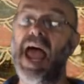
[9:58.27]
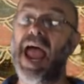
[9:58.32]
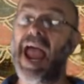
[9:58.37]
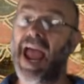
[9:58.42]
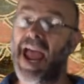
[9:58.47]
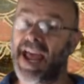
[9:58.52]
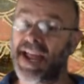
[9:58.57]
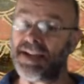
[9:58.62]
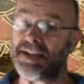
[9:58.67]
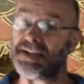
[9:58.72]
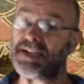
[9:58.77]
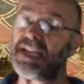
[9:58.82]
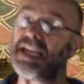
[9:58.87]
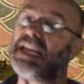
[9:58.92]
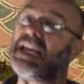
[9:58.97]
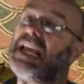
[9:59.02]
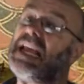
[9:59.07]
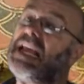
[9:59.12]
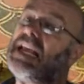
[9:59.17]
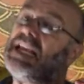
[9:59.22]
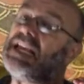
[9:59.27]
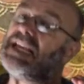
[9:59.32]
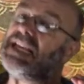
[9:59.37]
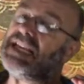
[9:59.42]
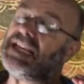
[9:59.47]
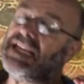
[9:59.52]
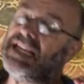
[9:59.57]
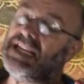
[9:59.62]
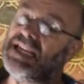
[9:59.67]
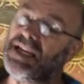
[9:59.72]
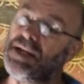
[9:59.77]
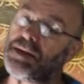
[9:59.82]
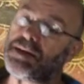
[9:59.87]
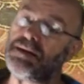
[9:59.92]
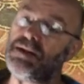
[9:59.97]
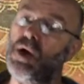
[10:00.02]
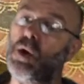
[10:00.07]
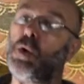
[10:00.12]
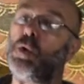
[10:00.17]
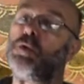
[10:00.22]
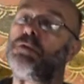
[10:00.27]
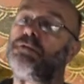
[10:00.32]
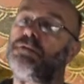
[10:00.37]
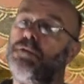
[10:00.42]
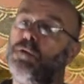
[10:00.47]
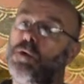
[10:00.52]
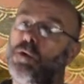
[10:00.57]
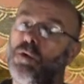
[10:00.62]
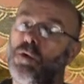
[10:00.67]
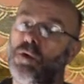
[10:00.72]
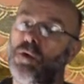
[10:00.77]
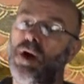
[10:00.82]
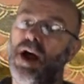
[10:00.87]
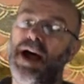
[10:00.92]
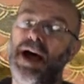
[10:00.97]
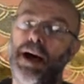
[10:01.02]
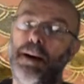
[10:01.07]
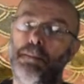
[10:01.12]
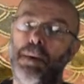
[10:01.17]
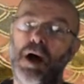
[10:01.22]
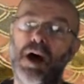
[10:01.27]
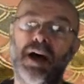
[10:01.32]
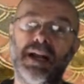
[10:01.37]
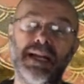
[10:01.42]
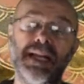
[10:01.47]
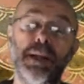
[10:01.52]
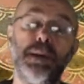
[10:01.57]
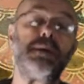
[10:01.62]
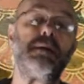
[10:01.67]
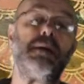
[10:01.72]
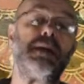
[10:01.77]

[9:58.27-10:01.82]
And he is known for, at least